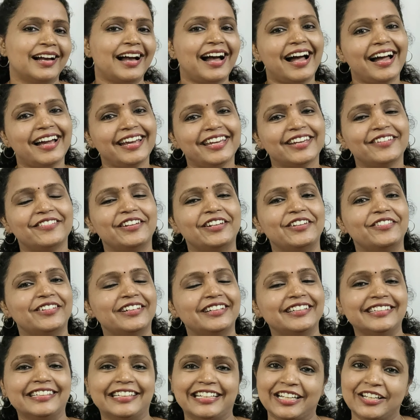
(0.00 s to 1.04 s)
Hi
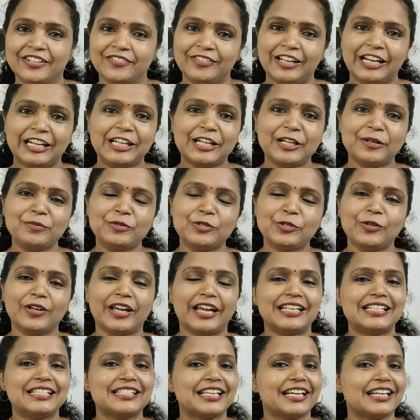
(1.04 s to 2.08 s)
everyone, welcome to
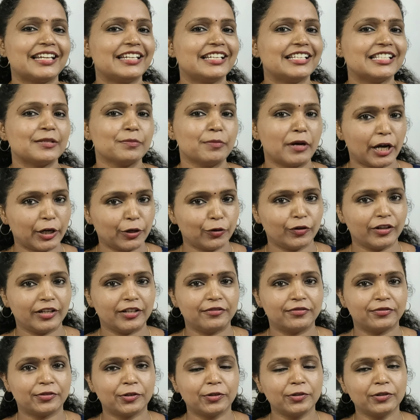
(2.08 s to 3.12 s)
S&S
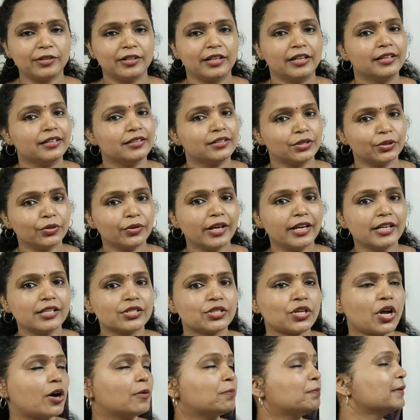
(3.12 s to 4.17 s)
Bioinfo. Today's
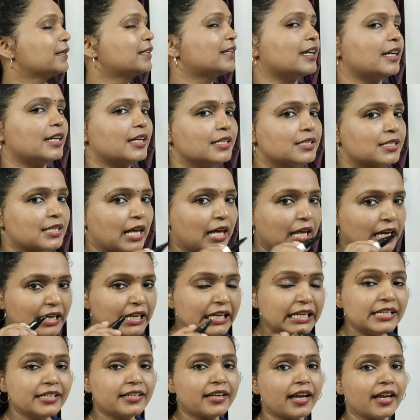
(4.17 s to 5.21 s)
topic is
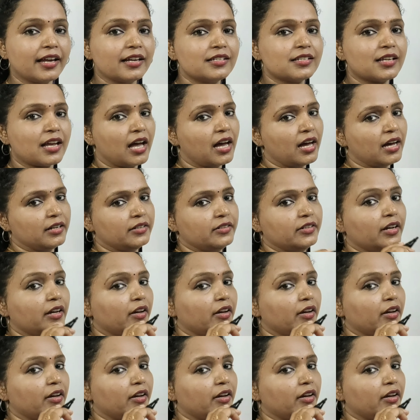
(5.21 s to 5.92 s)
linkage and